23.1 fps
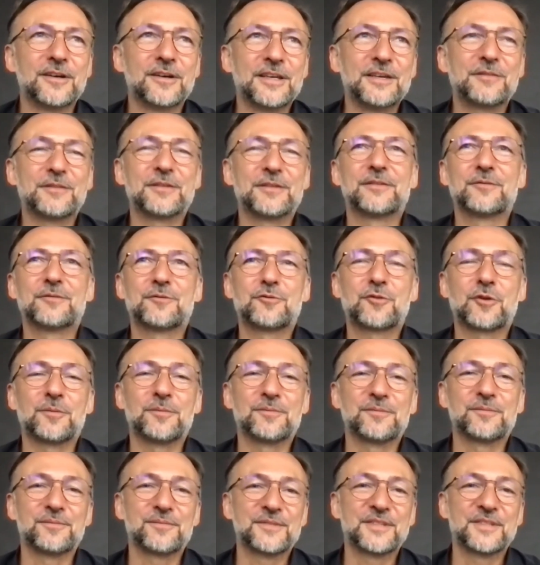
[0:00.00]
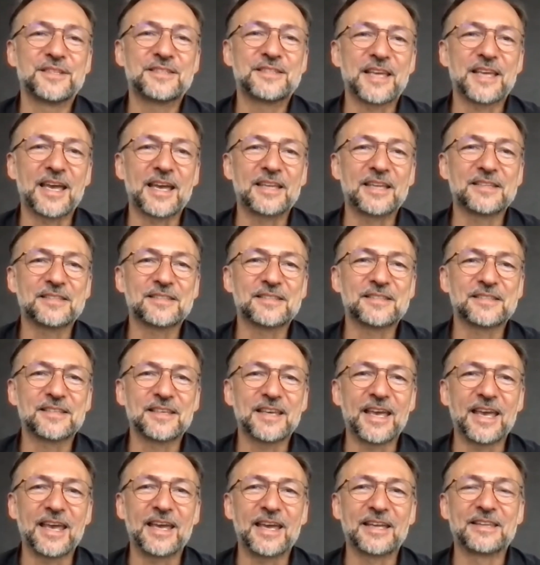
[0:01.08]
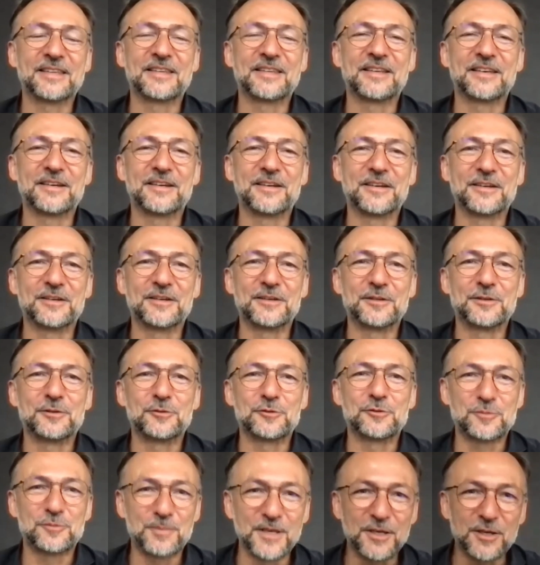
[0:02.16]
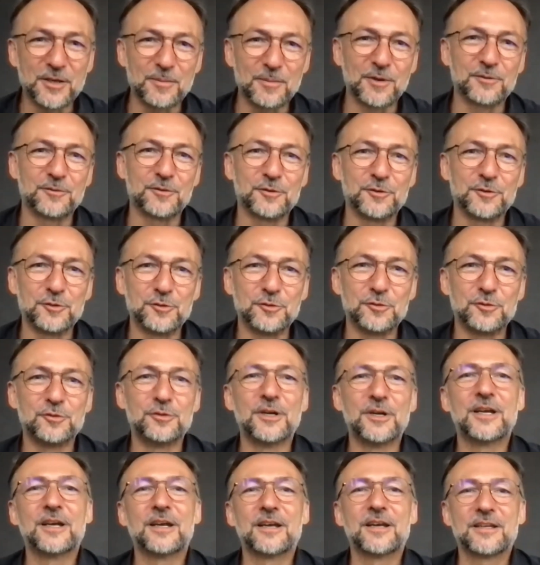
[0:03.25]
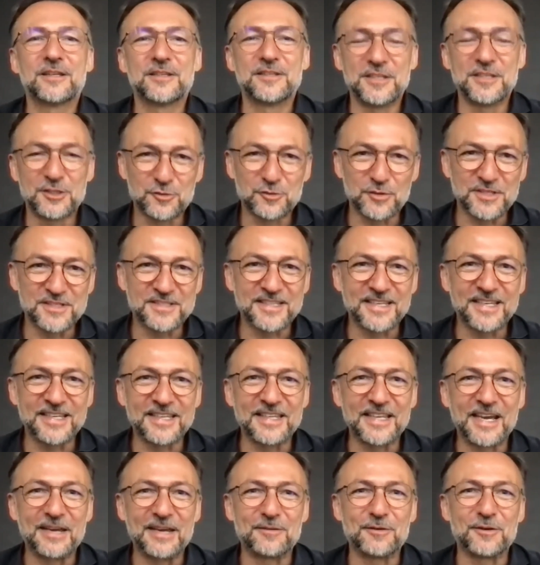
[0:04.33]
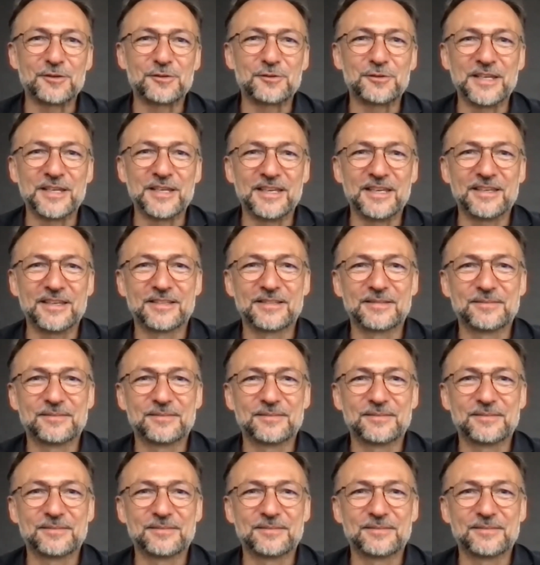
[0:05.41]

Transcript: even from distance, and to speak about the new DIETRICH skin diver today.